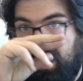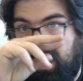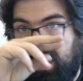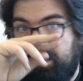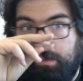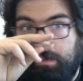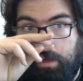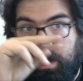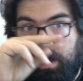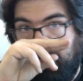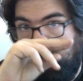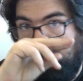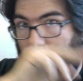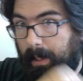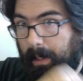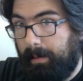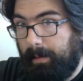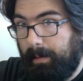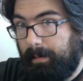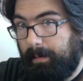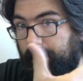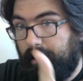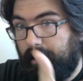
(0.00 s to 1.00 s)
I'm good.
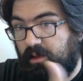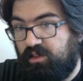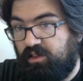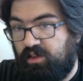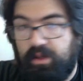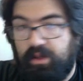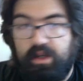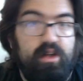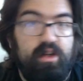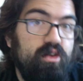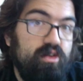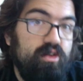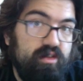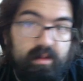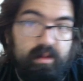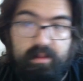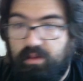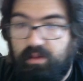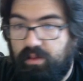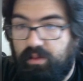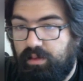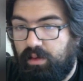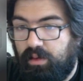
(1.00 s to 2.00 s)
So we're good. Do something.
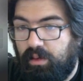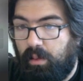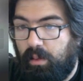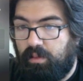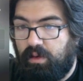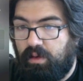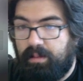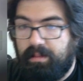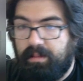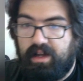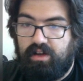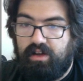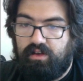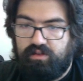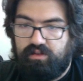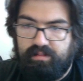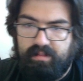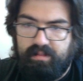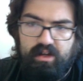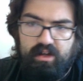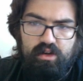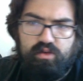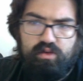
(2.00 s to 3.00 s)
Rub my nose.
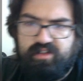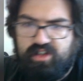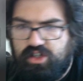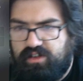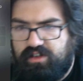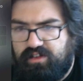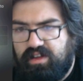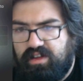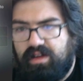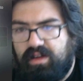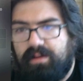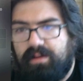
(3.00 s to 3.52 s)
My nose itches.